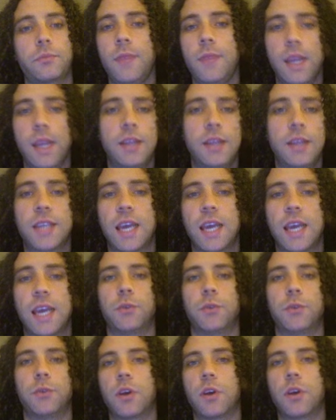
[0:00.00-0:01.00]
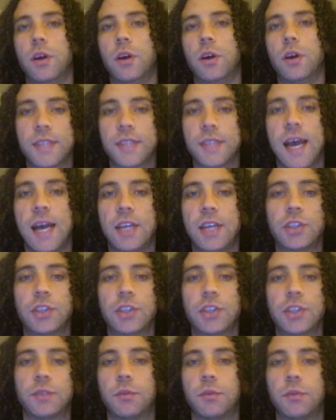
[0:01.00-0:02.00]
In this case, we're going to call it slash,
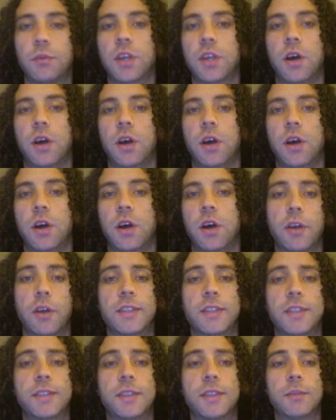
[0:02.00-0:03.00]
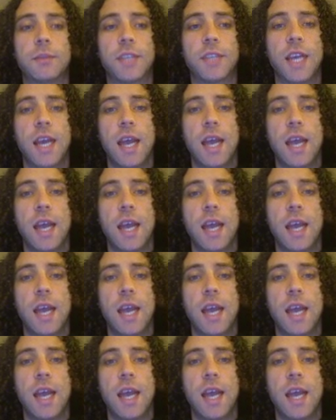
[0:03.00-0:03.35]
so it's called in Unix systems,